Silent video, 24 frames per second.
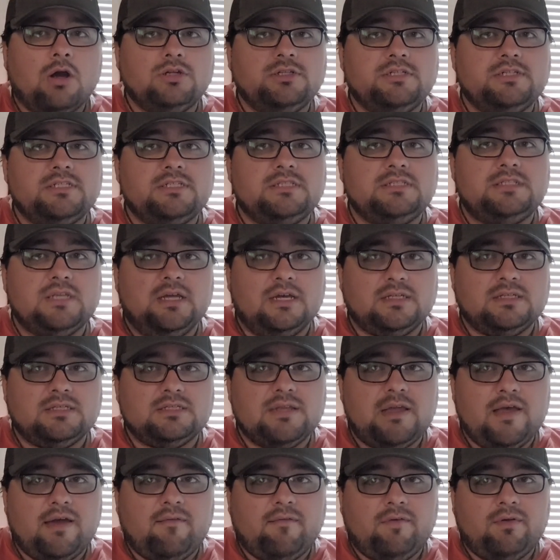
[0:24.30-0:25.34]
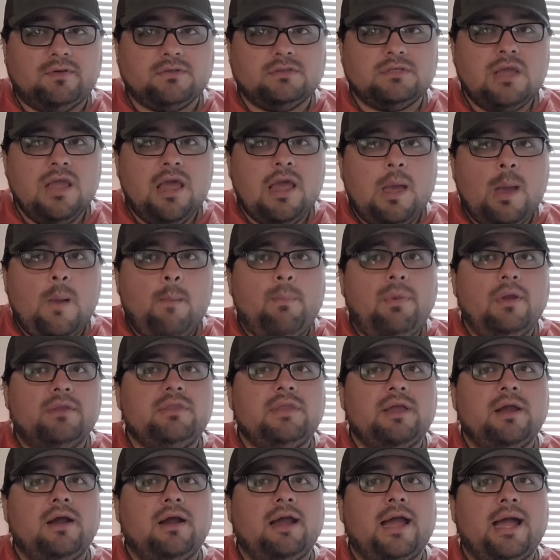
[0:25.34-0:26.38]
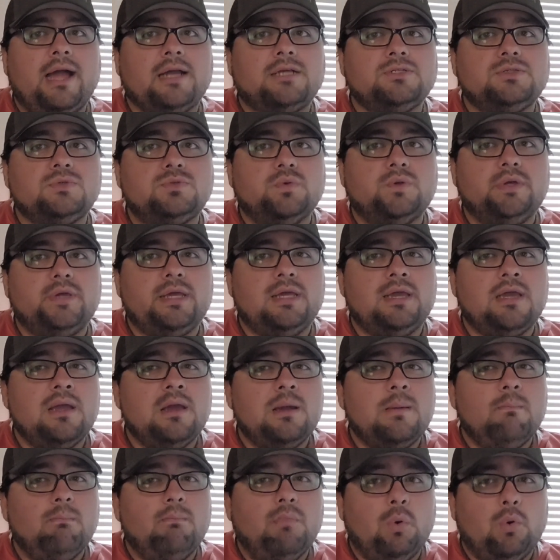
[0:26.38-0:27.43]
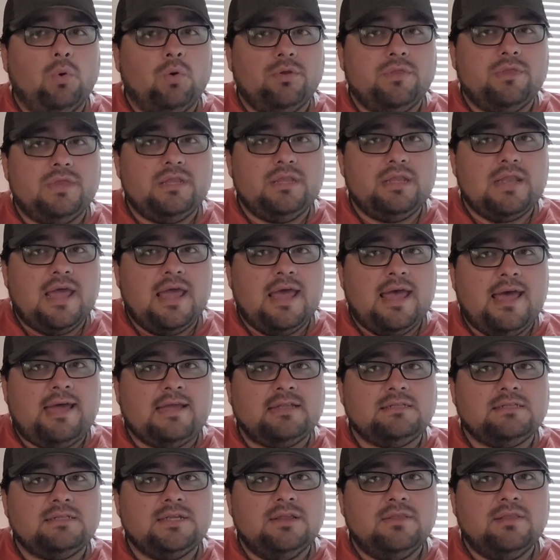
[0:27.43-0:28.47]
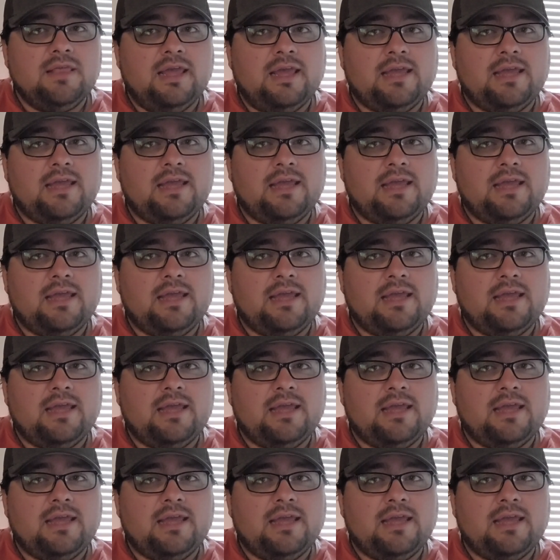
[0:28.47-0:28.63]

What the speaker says: are just dust devils, but they're actually more than that.